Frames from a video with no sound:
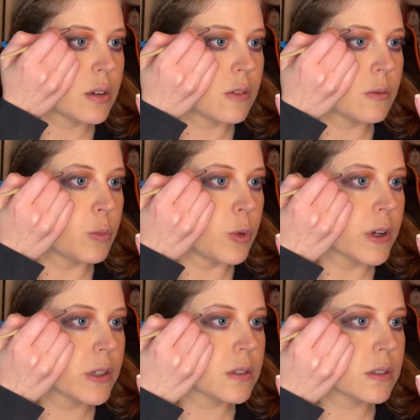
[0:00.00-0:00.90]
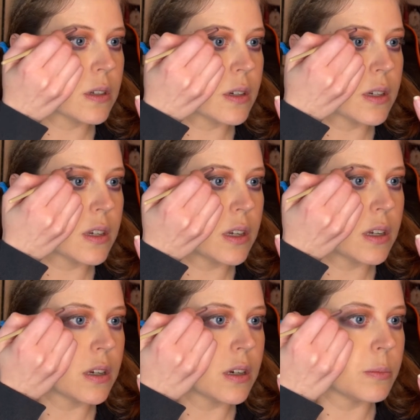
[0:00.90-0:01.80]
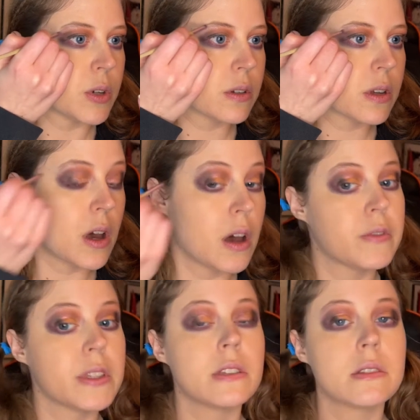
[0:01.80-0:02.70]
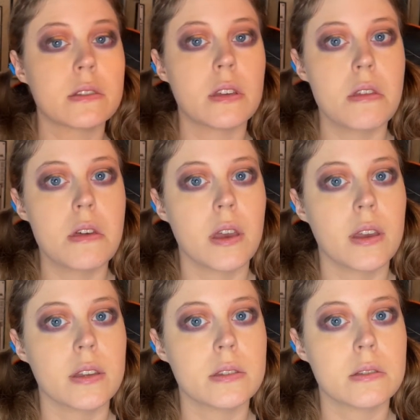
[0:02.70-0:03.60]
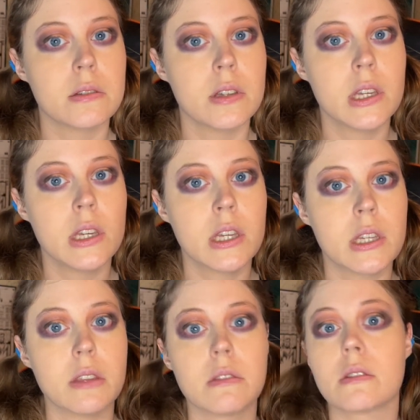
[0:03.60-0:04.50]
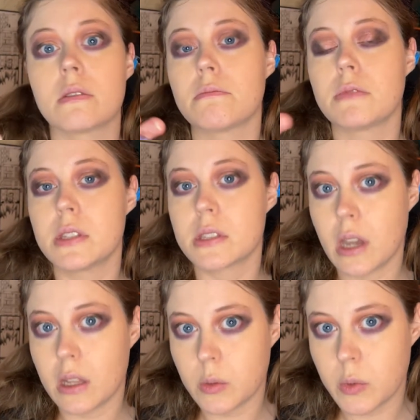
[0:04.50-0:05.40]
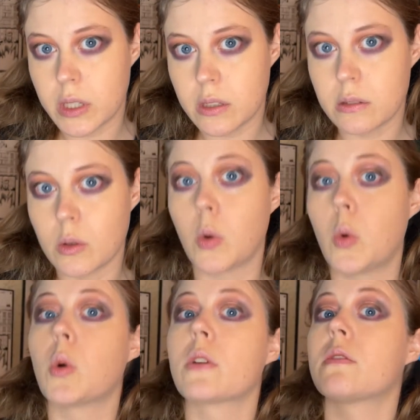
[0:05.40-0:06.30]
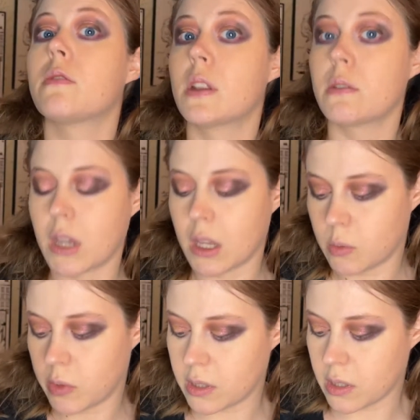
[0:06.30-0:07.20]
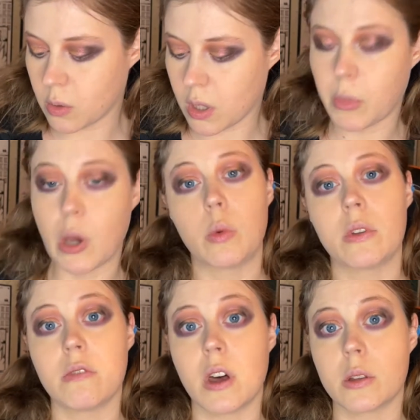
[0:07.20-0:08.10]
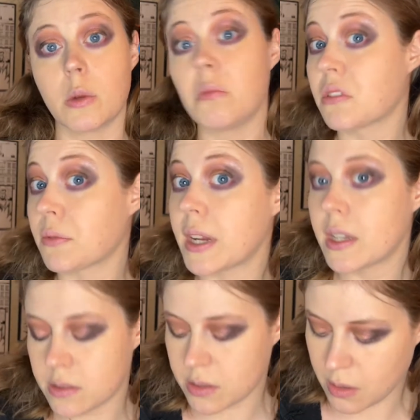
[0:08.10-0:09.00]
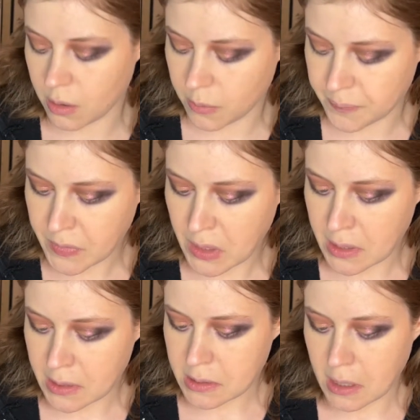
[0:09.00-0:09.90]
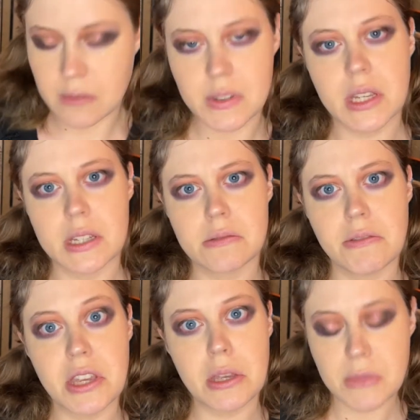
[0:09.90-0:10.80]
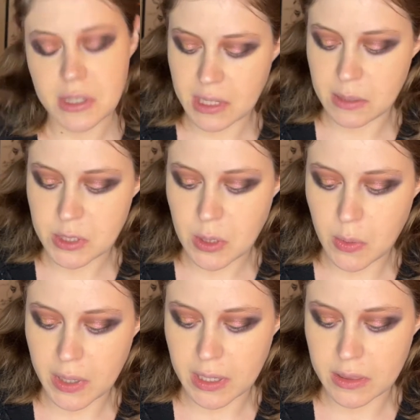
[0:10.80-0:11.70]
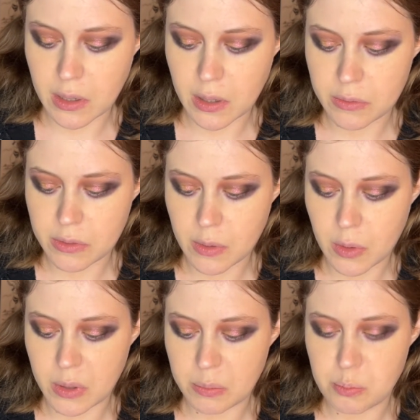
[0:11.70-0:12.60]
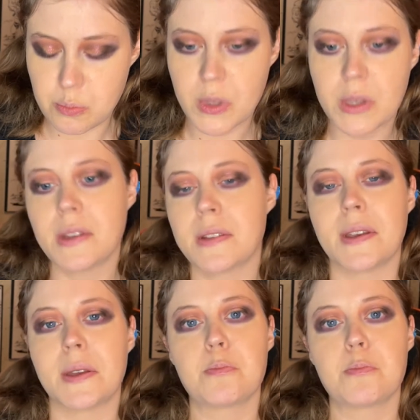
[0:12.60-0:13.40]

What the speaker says: But I am confident that either this Halloween or the following Halloween he'll come out with volume 3. So it's kind of a nice theme that keeps going, and they're all like,